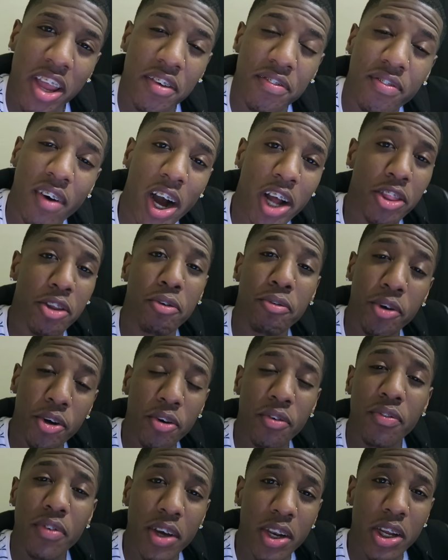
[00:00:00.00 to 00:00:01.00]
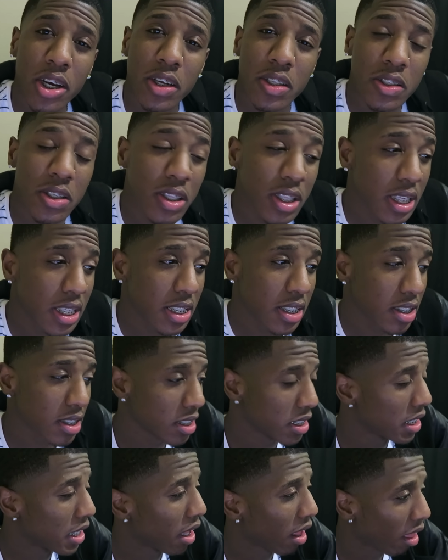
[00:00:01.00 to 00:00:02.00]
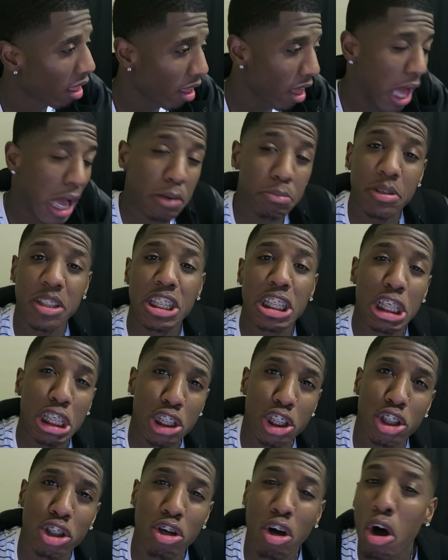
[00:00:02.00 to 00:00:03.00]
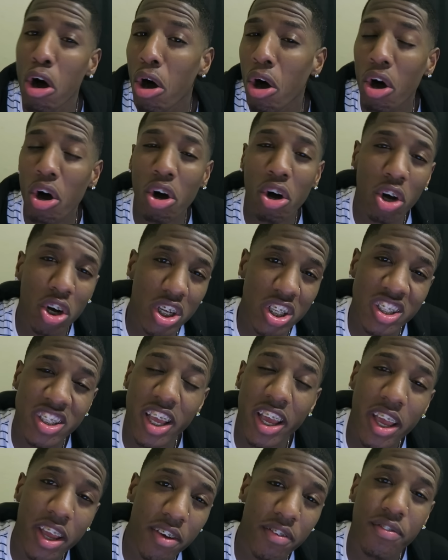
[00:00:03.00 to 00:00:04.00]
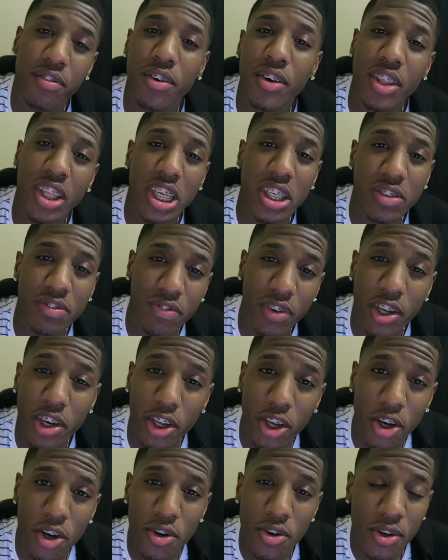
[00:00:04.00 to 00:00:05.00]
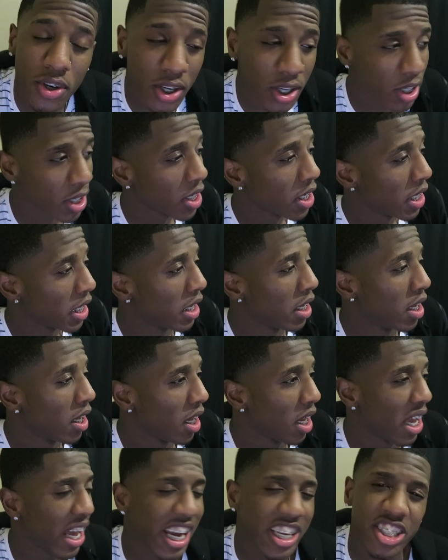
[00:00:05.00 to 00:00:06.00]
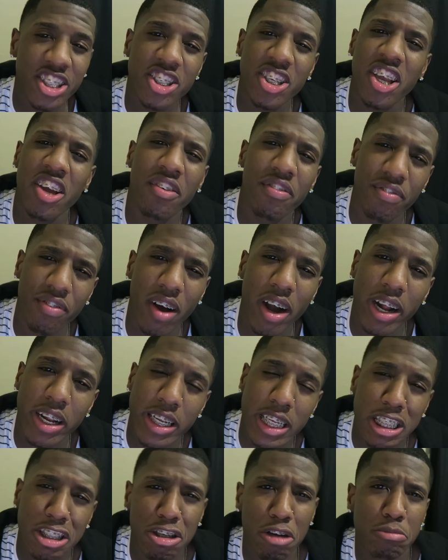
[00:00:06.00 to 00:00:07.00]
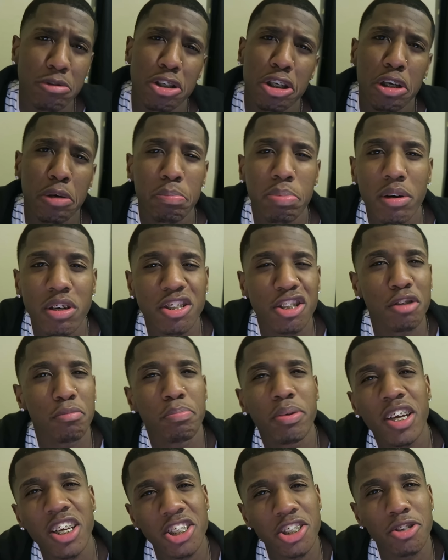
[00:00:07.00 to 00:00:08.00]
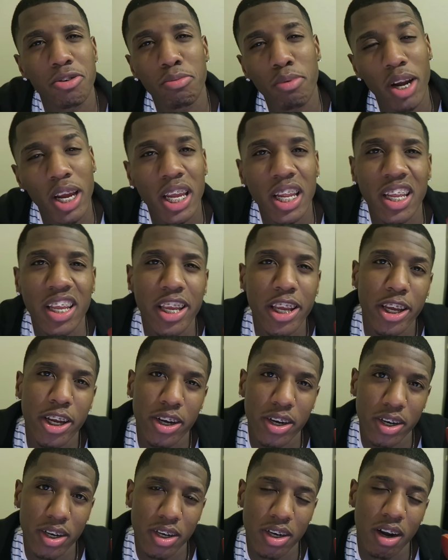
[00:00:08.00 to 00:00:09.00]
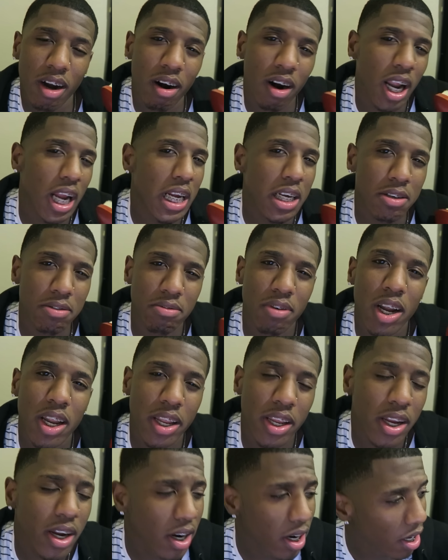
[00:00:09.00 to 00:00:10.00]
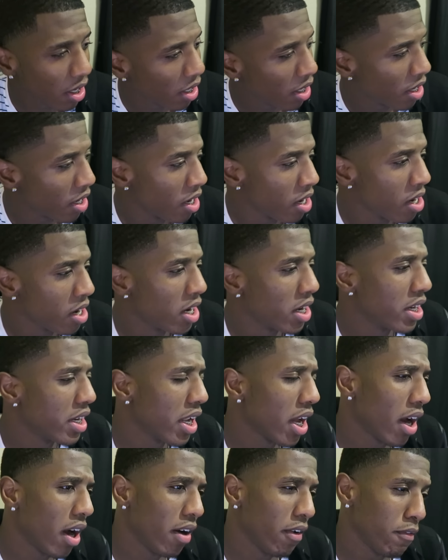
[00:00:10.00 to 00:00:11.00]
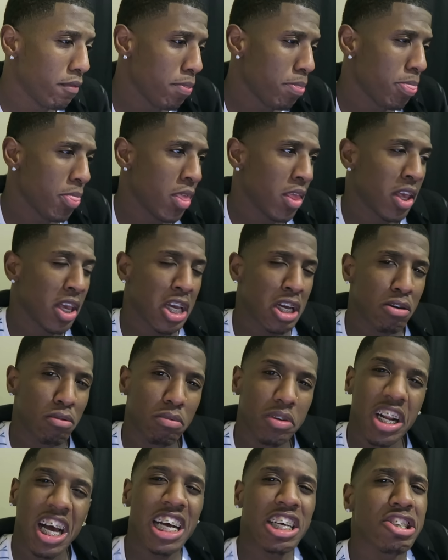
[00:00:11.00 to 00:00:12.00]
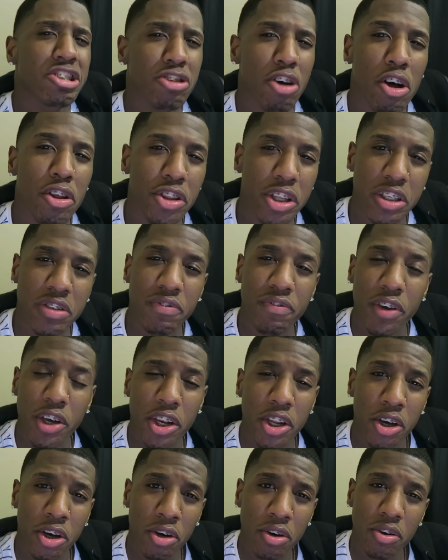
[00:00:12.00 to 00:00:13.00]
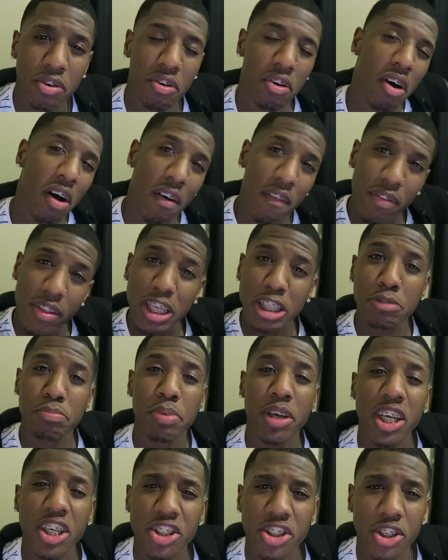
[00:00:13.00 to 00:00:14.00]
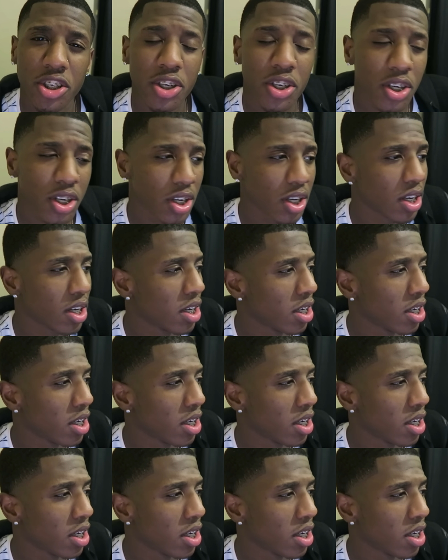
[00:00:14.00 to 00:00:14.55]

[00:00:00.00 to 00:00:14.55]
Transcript: can't find the real video to this. I've been searching all day for this video. I just can't find it, so I'm just gonna post a picture right here. Alright, right here. Now, when I saw this video of this picture,